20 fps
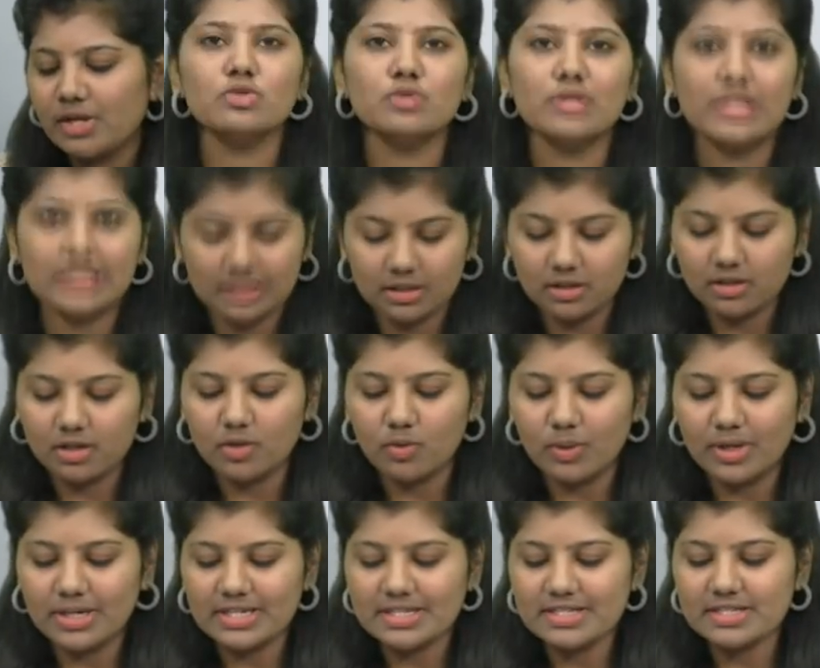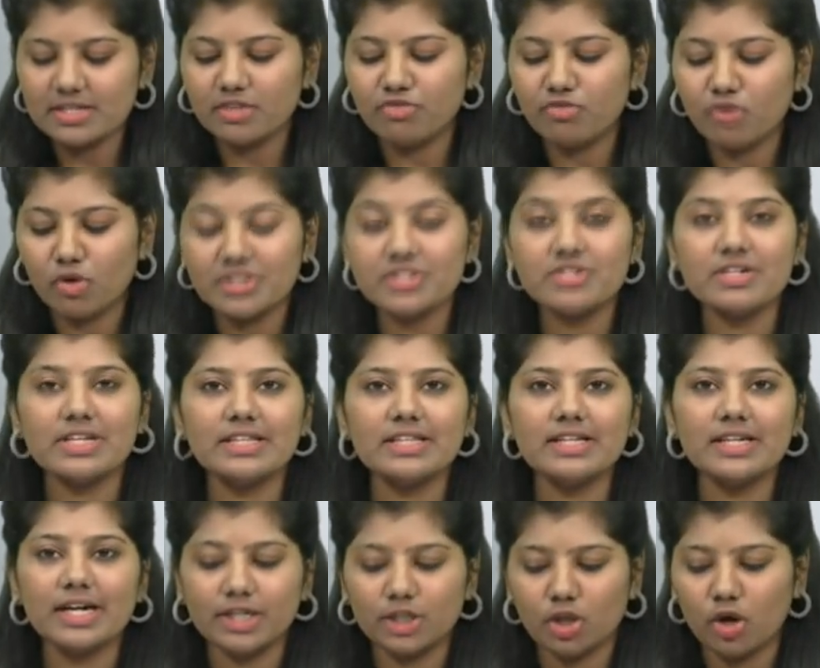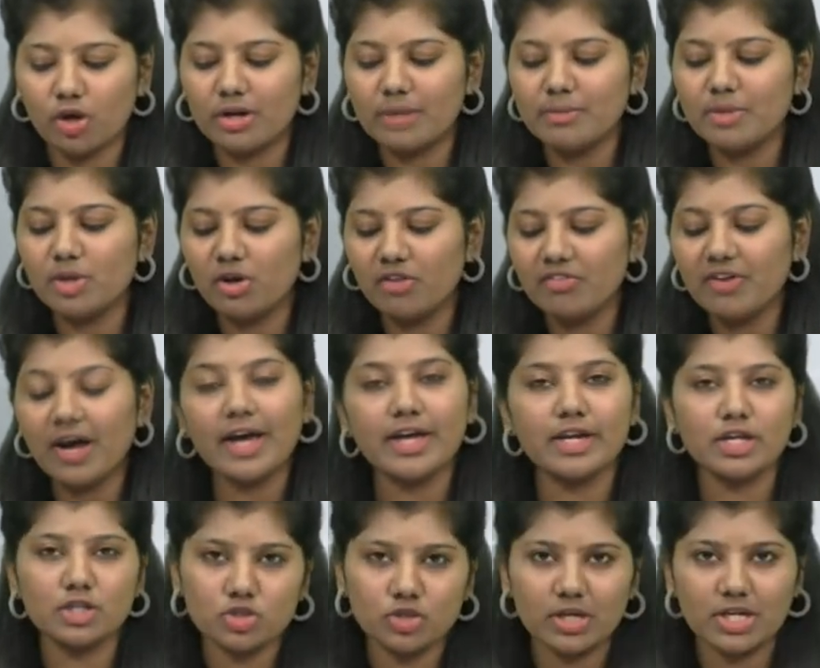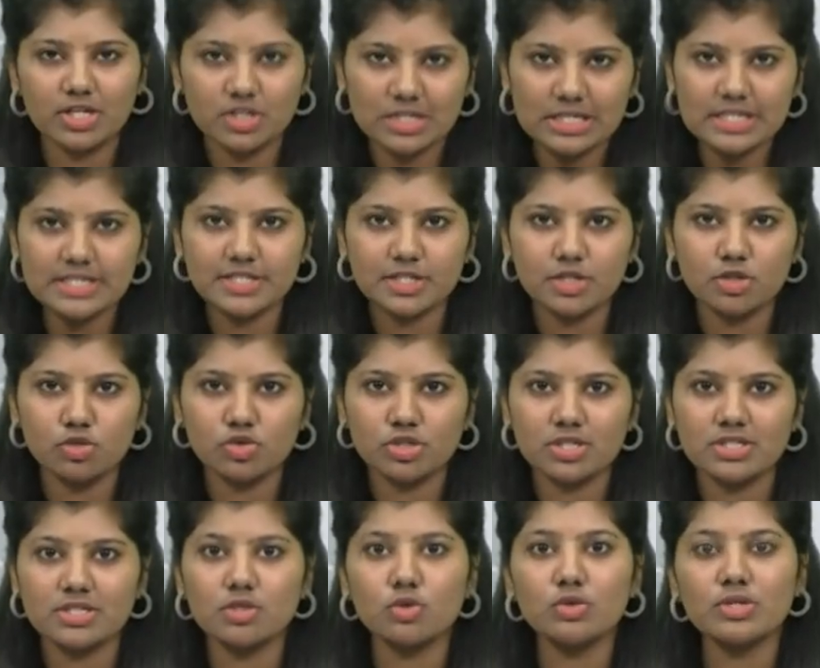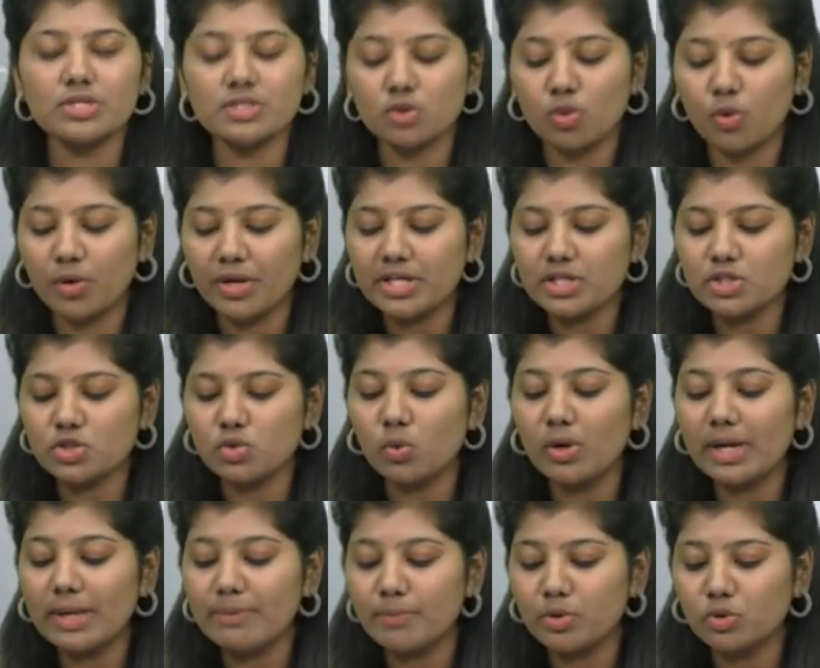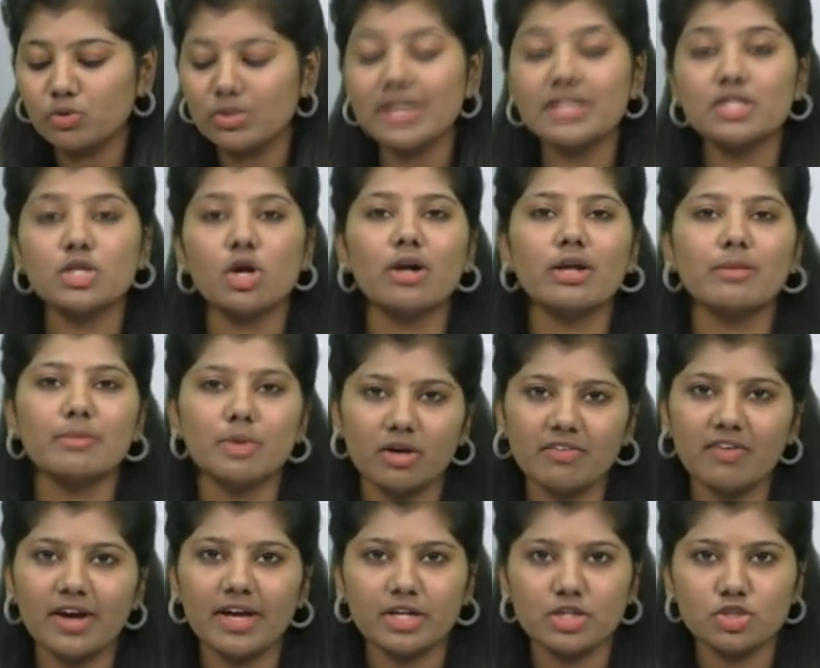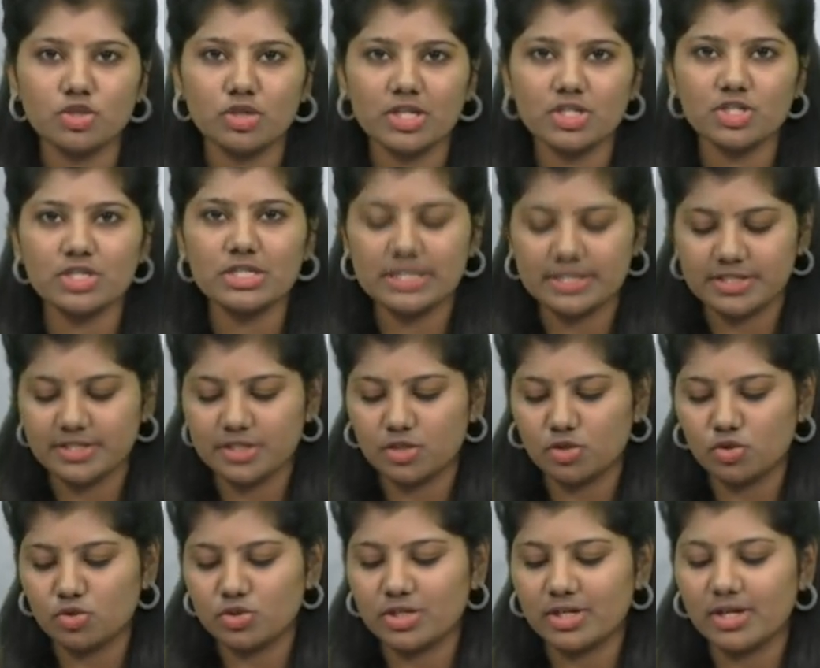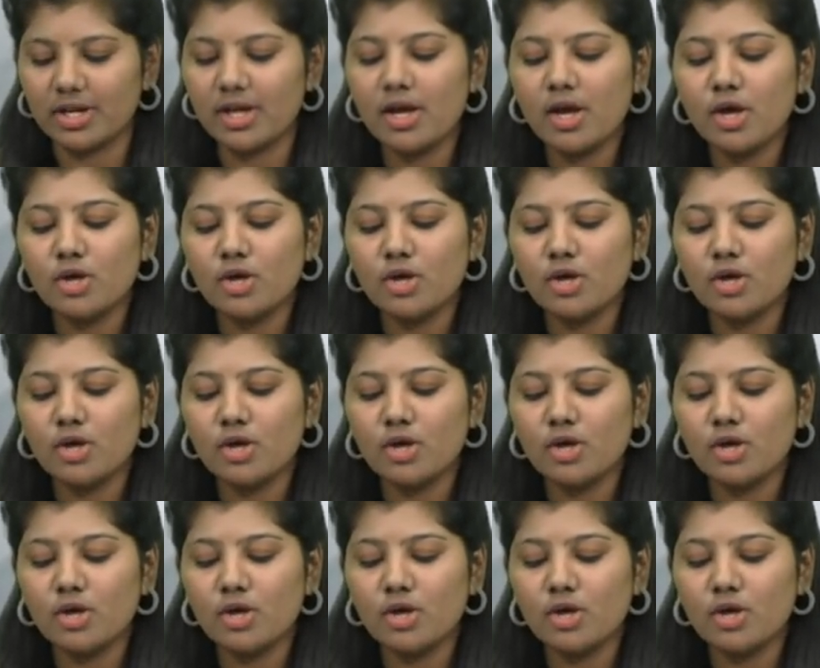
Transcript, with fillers: So the third one is fostering the autonomy of higher education institutions. So it is going to improve the autonomy of higher education institution.